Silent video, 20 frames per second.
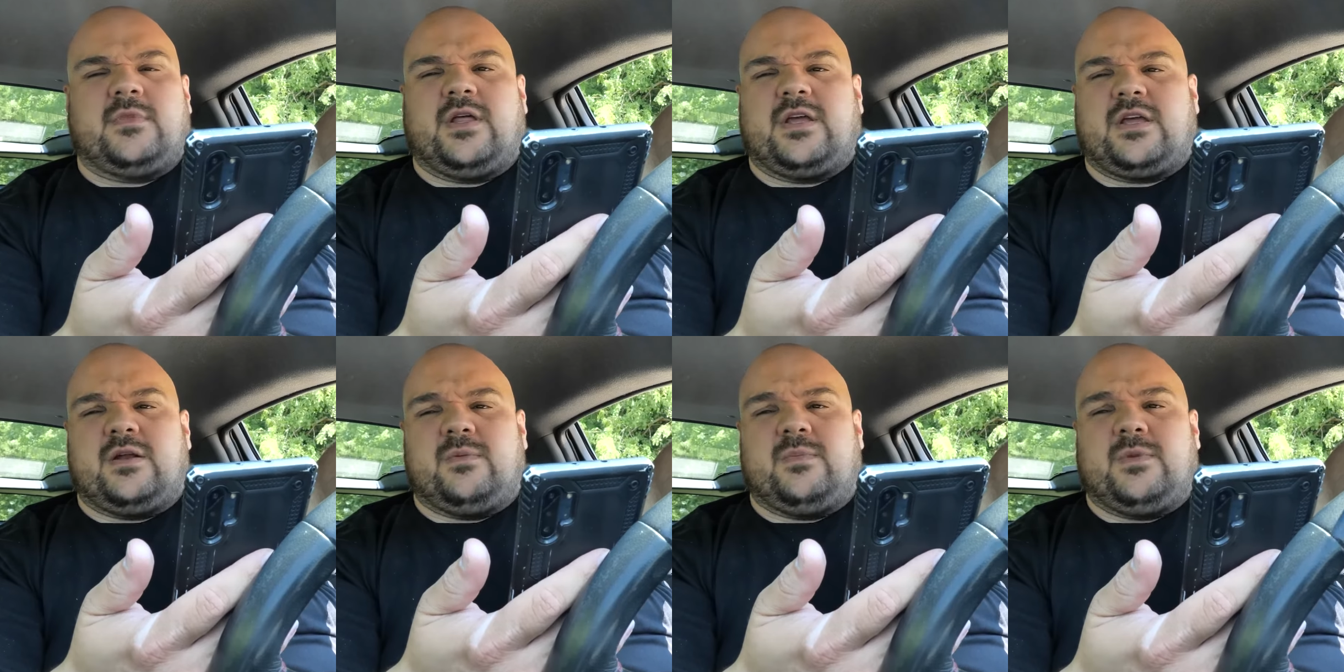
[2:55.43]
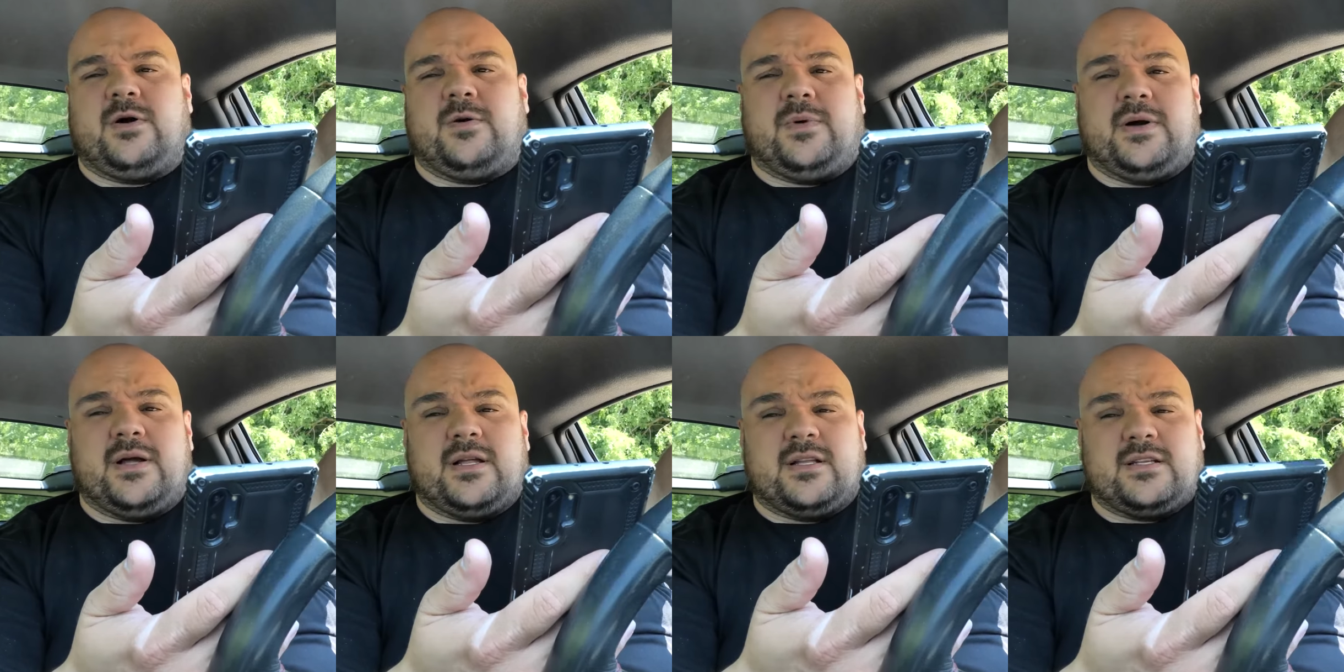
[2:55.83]
Thinking
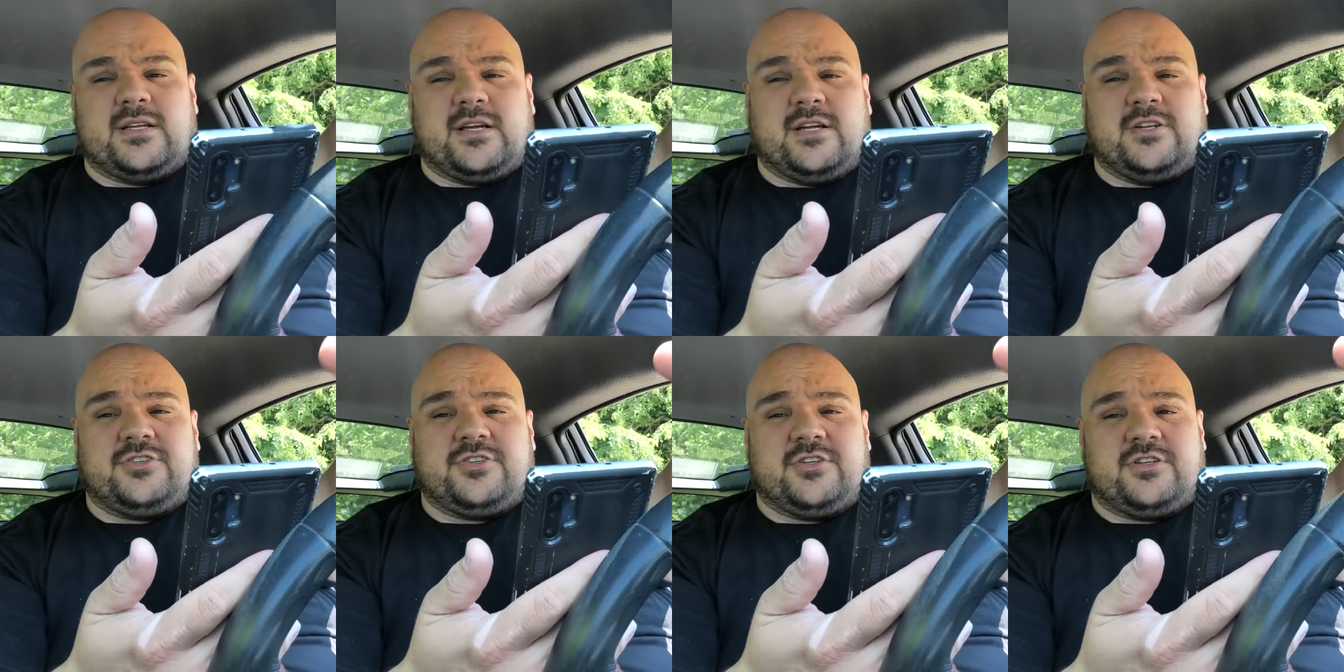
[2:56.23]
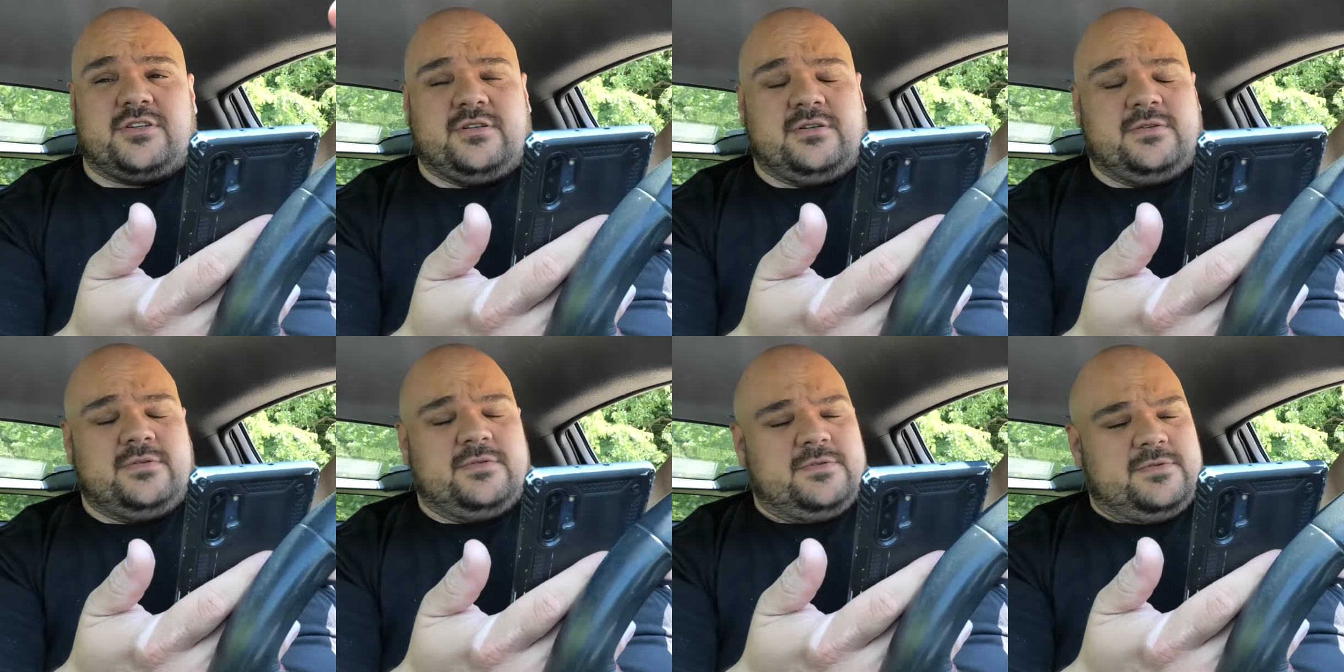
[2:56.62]
about my intention.
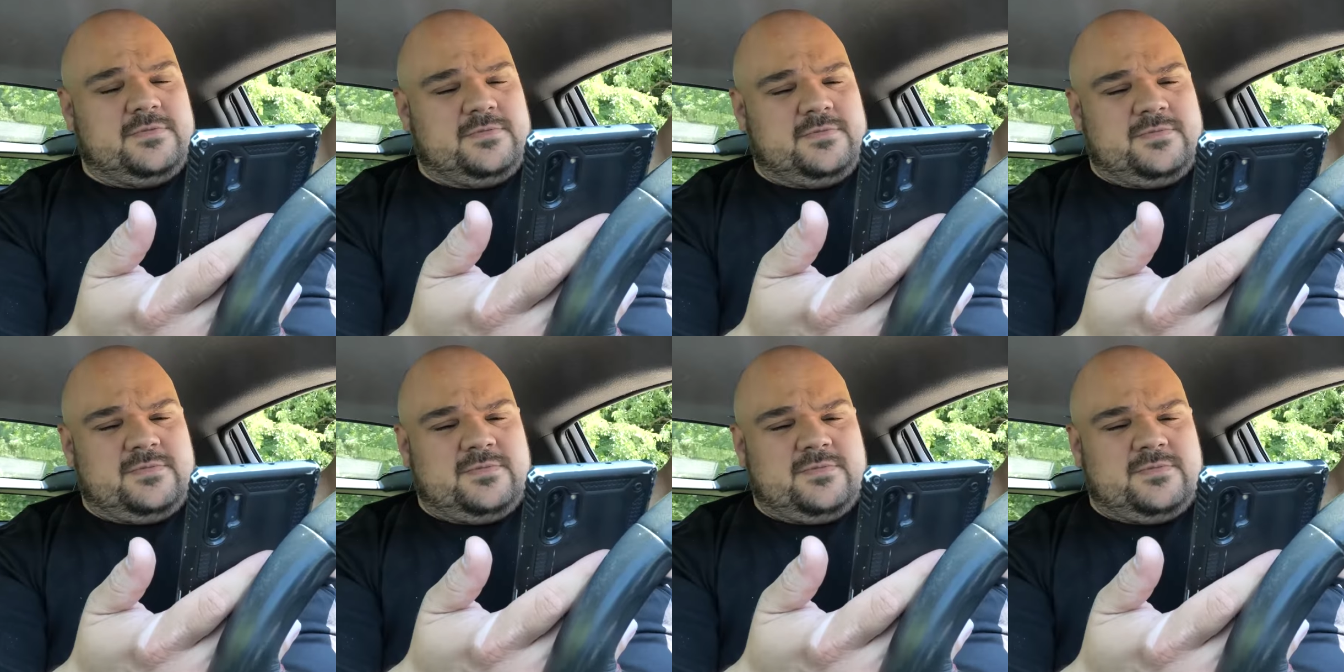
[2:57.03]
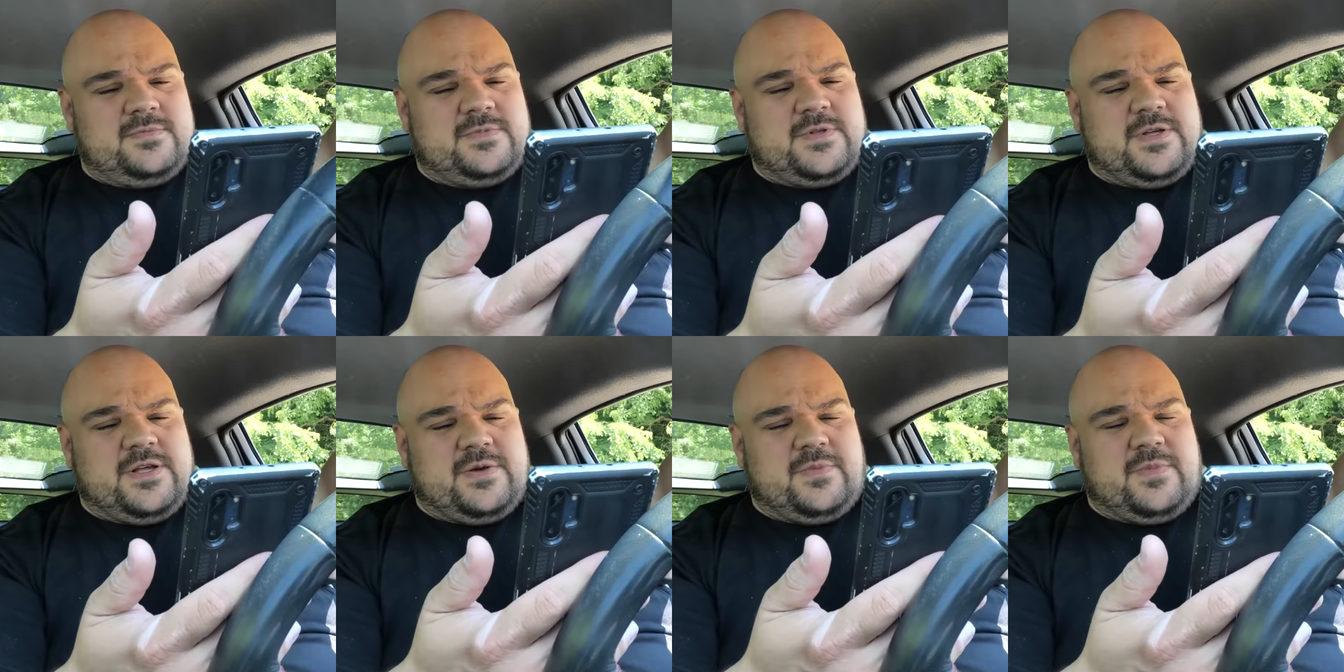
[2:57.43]

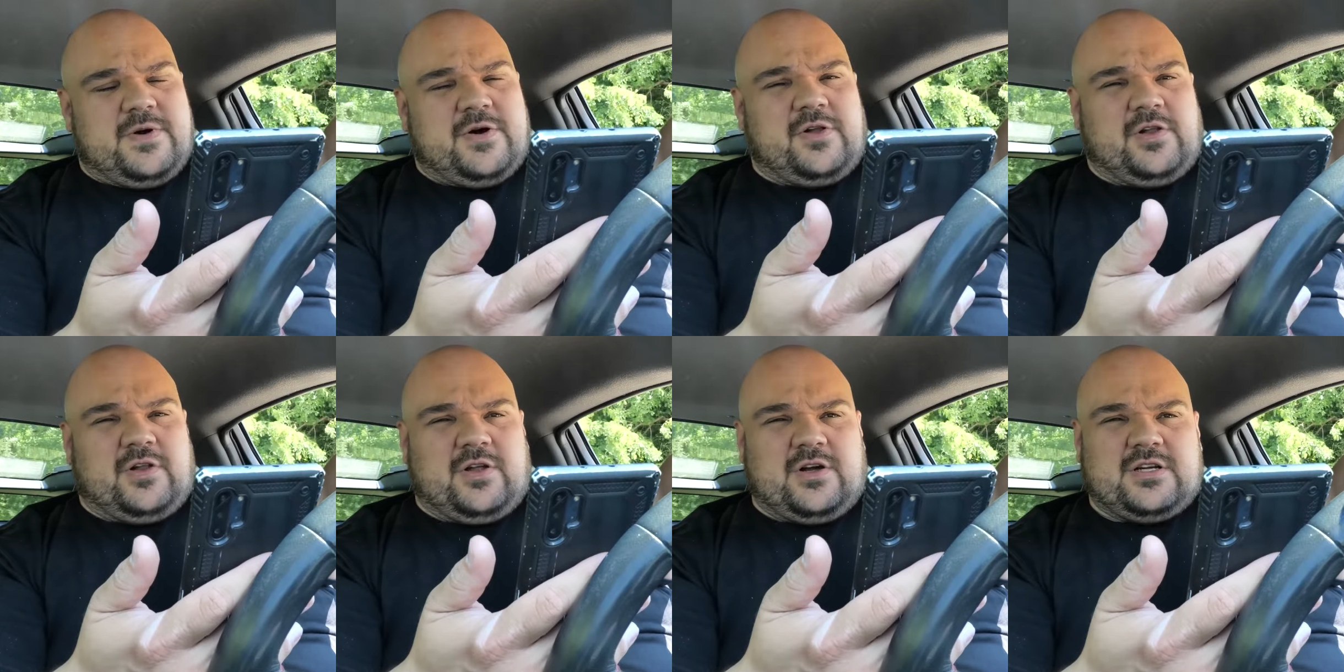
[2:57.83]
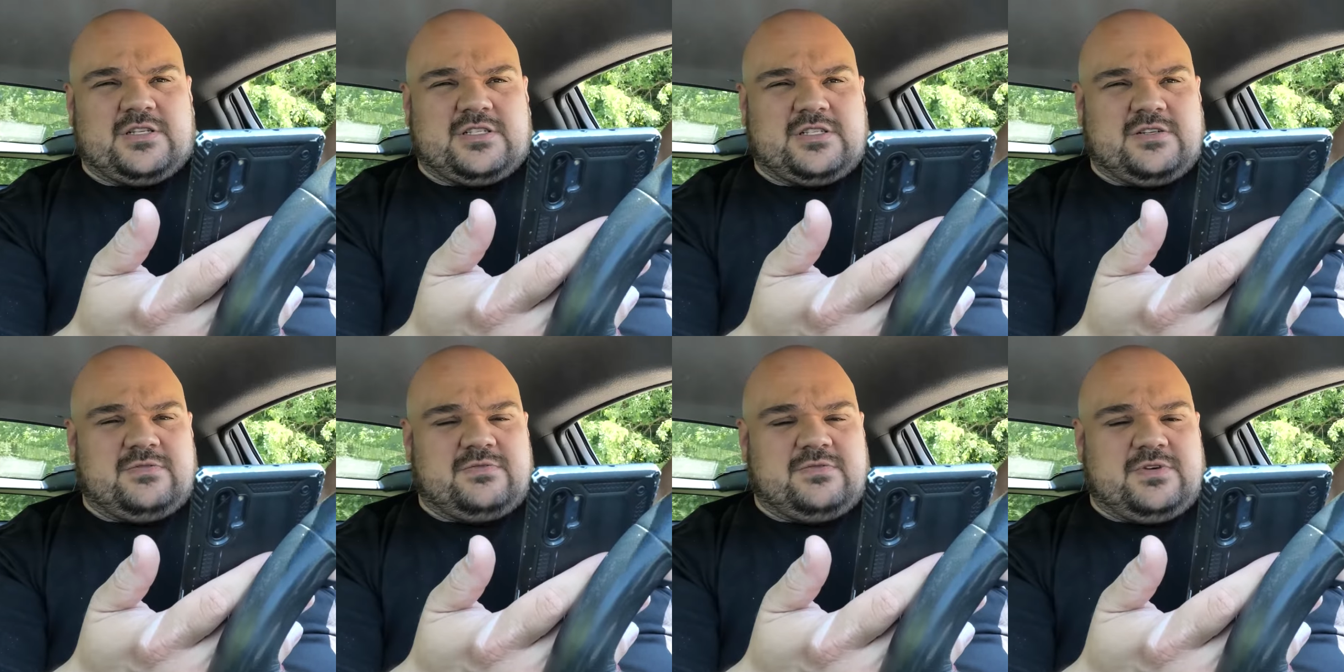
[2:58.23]
Thinking about
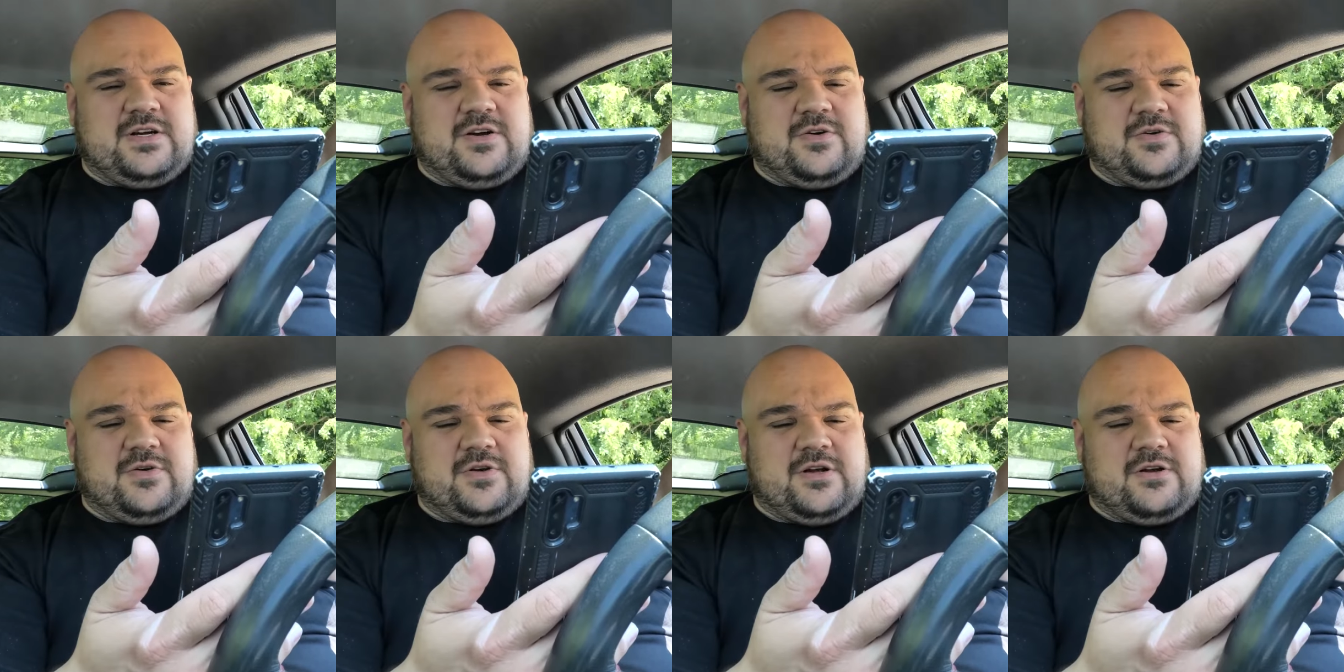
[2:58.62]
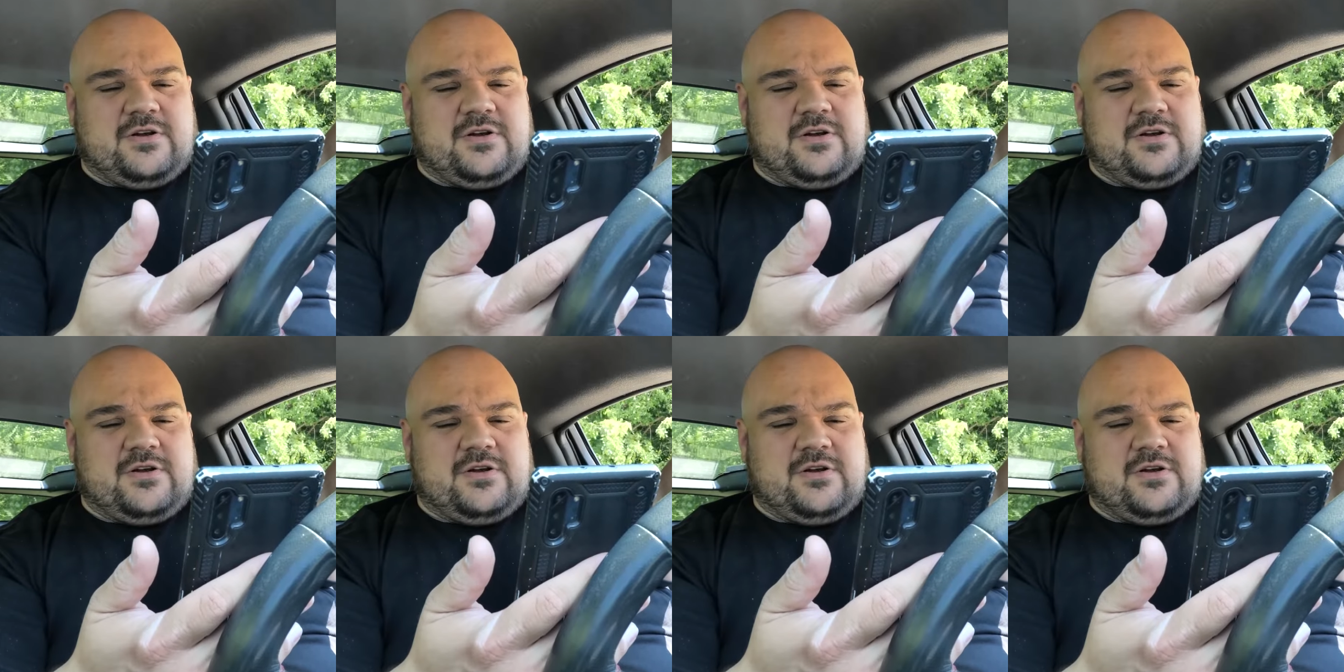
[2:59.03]
lost and found.